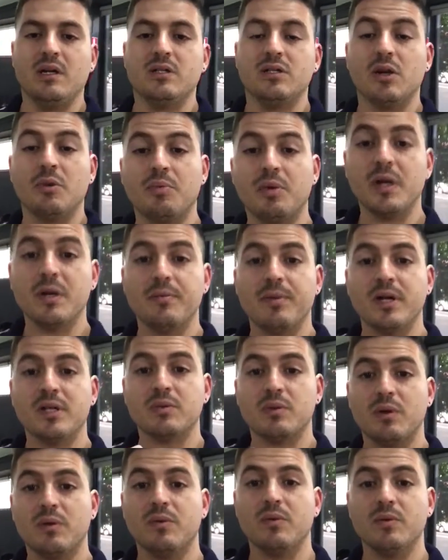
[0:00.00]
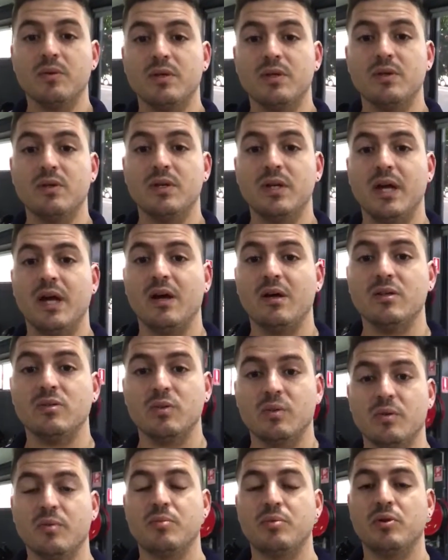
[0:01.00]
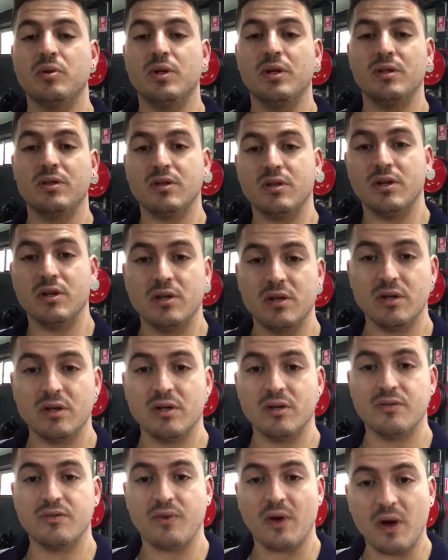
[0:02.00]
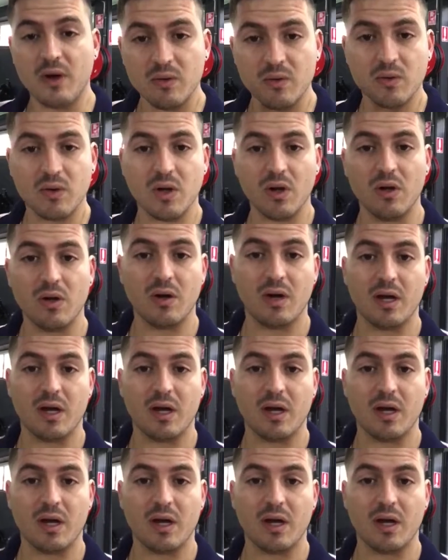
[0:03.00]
So pretty much what we'll do now is when we put the final coat,